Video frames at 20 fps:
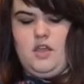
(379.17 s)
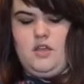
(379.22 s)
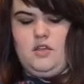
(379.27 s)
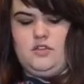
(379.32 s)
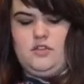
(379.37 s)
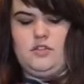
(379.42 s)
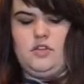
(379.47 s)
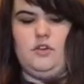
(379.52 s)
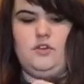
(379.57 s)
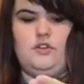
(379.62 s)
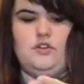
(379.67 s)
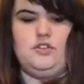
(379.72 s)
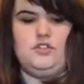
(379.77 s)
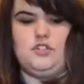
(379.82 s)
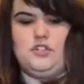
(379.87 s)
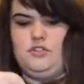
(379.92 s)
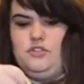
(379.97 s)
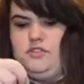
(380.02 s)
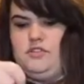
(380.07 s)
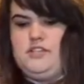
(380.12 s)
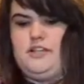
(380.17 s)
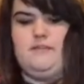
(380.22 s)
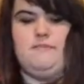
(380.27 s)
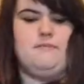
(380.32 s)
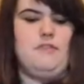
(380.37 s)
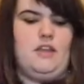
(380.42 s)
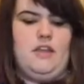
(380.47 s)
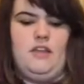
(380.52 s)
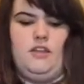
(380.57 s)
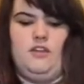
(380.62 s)
So you're just gonna do the same
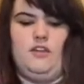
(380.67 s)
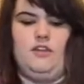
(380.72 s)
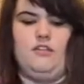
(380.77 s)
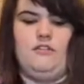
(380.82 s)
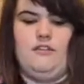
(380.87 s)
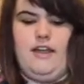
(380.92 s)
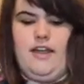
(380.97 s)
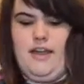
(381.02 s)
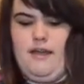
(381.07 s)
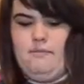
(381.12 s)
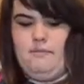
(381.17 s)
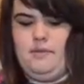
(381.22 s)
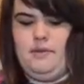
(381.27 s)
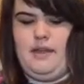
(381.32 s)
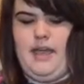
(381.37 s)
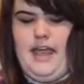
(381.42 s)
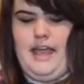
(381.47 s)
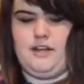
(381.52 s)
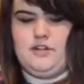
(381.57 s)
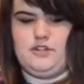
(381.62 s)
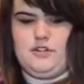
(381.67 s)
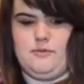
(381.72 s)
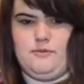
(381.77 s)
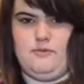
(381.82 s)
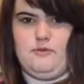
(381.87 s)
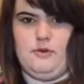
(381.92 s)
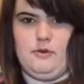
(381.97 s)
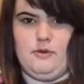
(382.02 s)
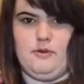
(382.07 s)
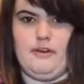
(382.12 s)
thing. You're gonna wrap. Actually,
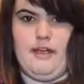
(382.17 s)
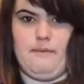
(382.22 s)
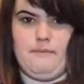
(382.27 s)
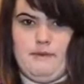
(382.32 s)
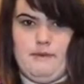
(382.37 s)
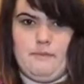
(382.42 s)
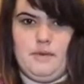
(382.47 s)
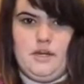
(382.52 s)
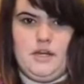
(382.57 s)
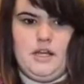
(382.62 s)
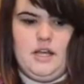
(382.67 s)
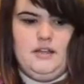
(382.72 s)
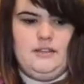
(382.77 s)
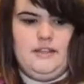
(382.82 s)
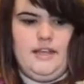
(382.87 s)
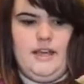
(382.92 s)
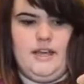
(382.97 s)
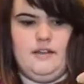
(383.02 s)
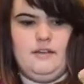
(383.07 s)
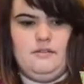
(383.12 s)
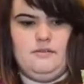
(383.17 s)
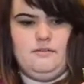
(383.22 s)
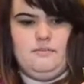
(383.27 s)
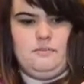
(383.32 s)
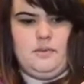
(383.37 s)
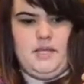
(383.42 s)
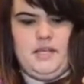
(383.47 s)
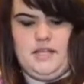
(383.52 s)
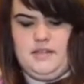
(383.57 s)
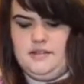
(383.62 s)
before we wrap, I'm gonna cut that
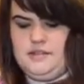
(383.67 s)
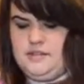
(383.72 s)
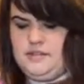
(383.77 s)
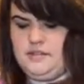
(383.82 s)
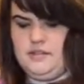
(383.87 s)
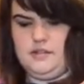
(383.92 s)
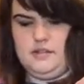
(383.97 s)
piece.